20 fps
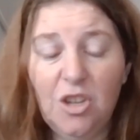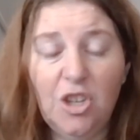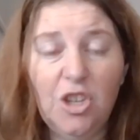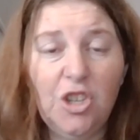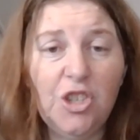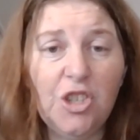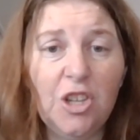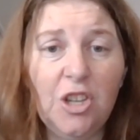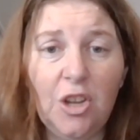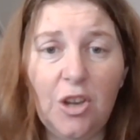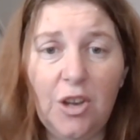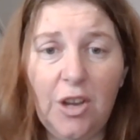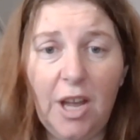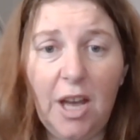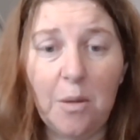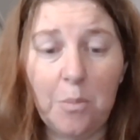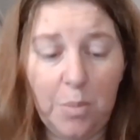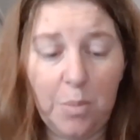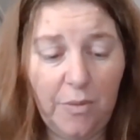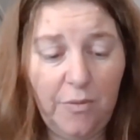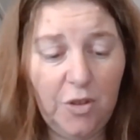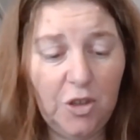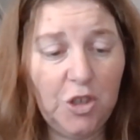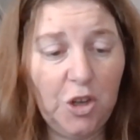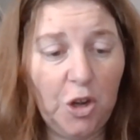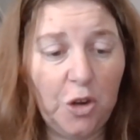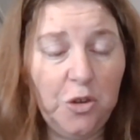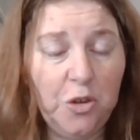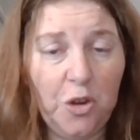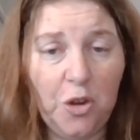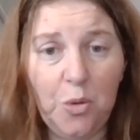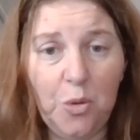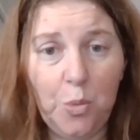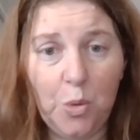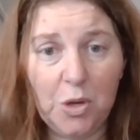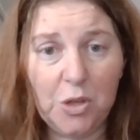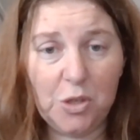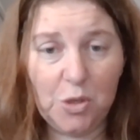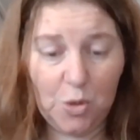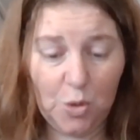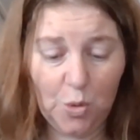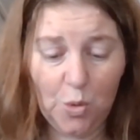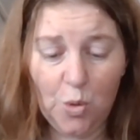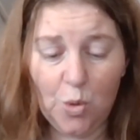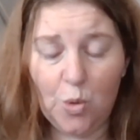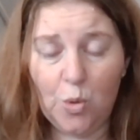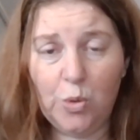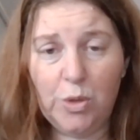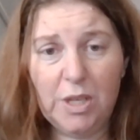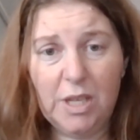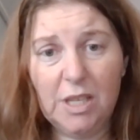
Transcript: You should look up if you don't know what it's called.